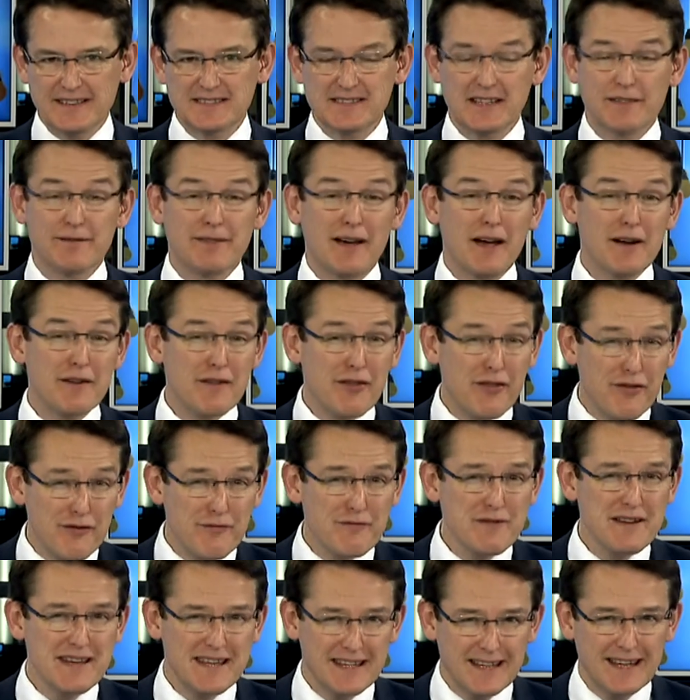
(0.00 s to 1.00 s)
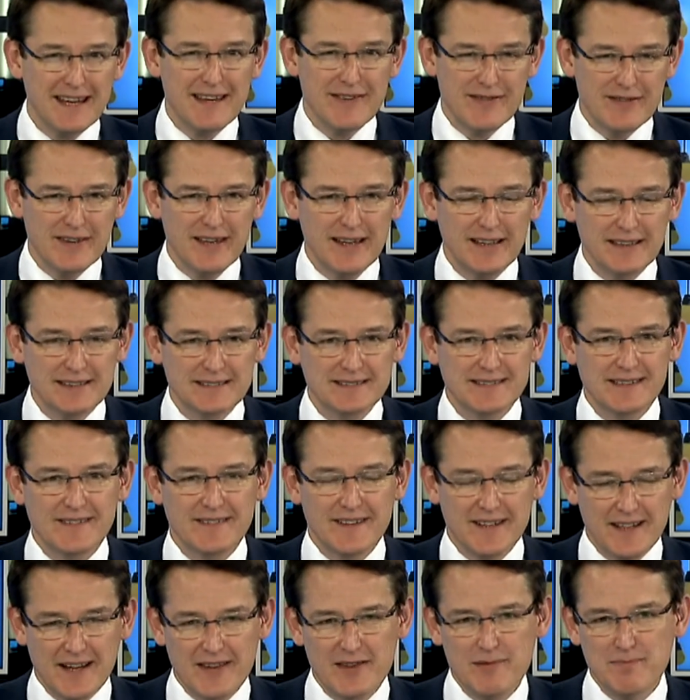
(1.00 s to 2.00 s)
I found three key things
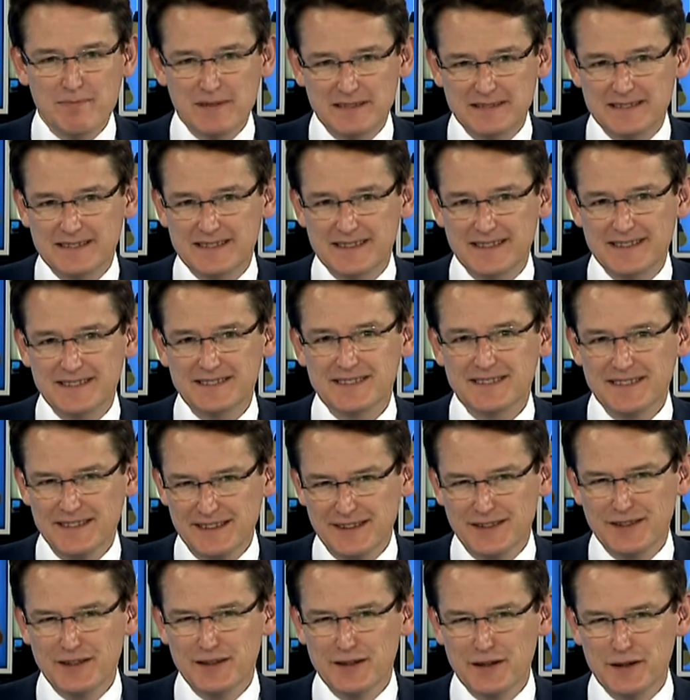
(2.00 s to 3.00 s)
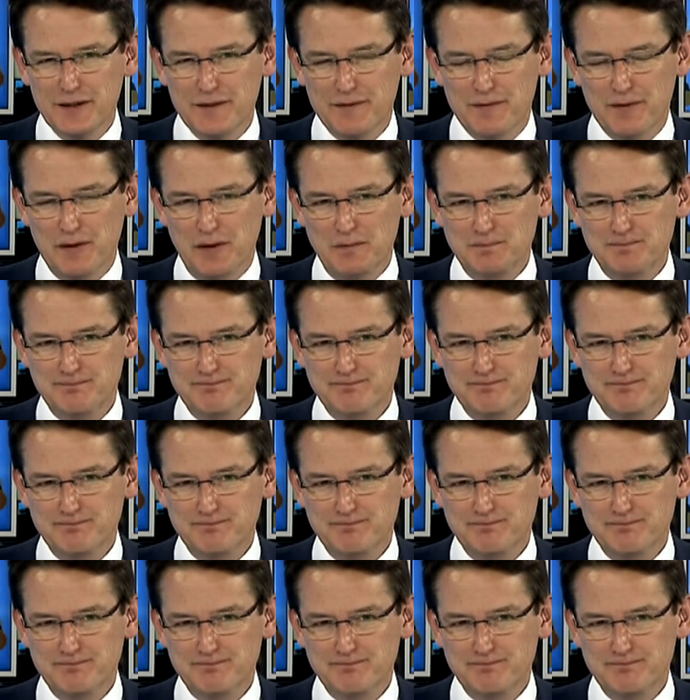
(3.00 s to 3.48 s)
that other businesses can learn from.